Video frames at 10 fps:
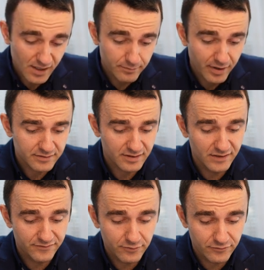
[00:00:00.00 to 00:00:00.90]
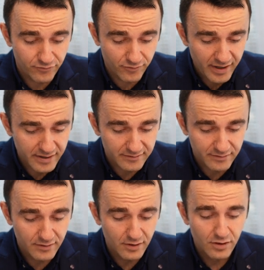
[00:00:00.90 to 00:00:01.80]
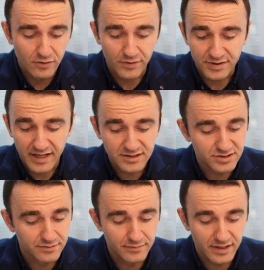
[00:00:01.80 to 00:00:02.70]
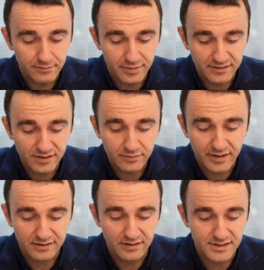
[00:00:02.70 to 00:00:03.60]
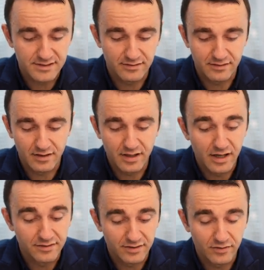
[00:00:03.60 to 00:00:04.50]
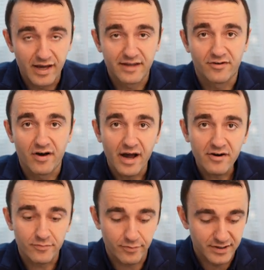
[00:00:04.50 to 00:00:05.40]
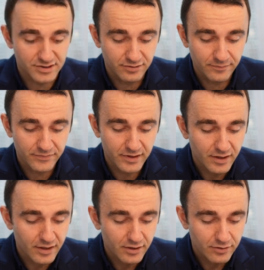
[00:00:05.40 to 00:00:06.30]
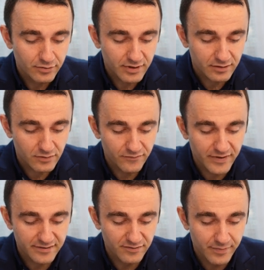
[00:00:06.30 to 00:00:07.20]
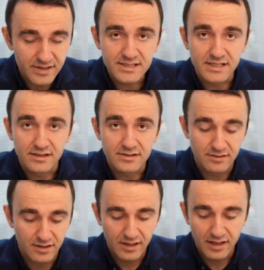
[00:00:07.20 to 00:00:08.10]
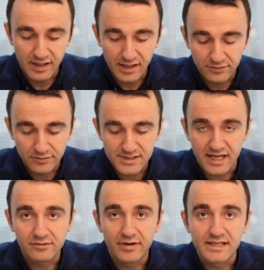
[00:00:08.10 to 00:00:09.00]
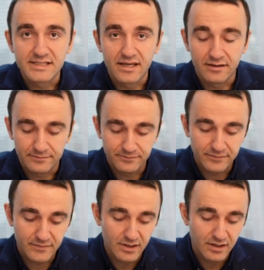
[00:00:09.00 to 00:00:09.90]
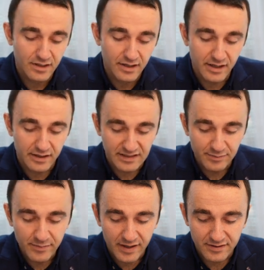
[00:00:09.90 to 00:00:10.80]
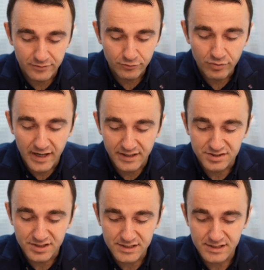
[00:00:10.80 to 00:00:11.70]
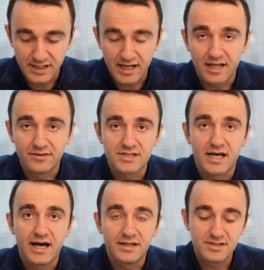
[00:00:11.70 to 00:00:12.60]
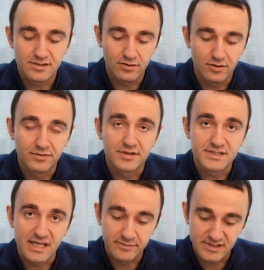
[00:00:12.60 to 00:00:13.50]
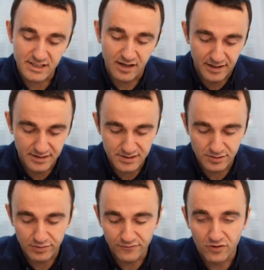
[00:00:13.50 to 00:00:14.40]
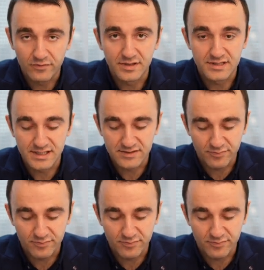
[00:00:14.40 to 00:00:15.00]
But if you try it with hydrogen in platinum catalyst and at higher pressure, you can convert the benzene into cyclohexane. And keep in mind that two hydrogens adds on the same side, so we form a cis